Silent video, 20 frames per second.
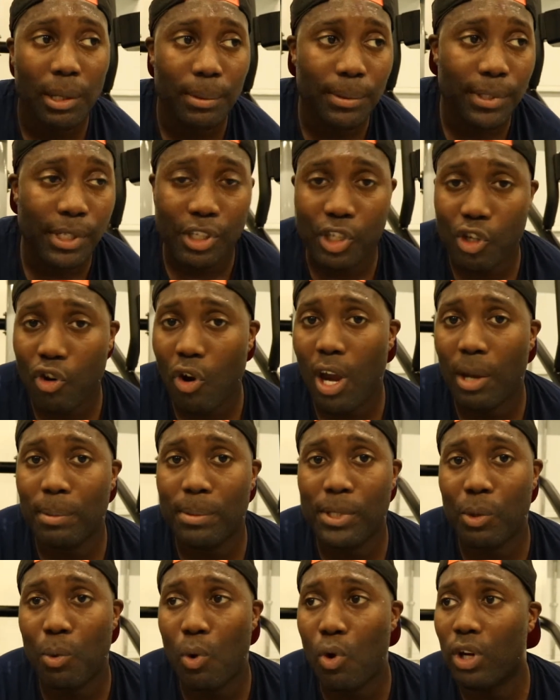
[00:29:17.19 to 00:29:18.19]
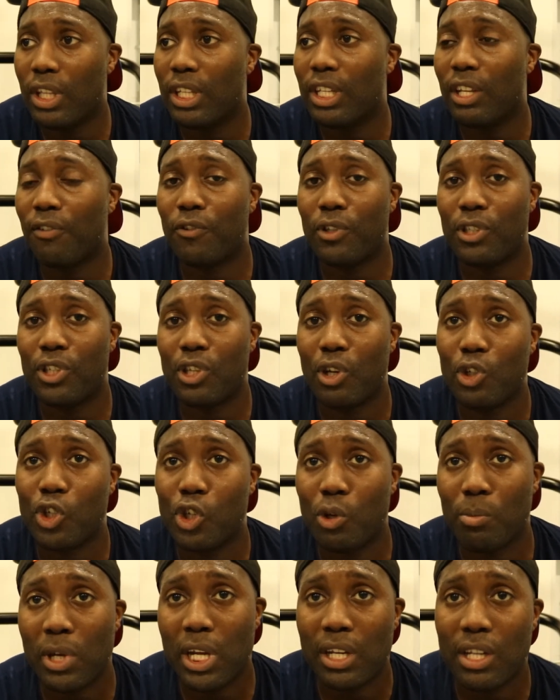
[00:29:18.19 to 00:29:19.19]
Subscribe to all of the different
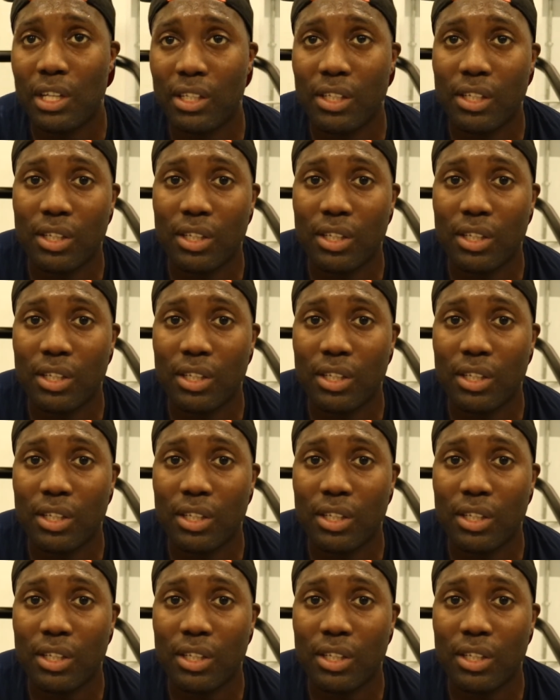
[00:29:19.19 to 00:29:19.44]
social medias.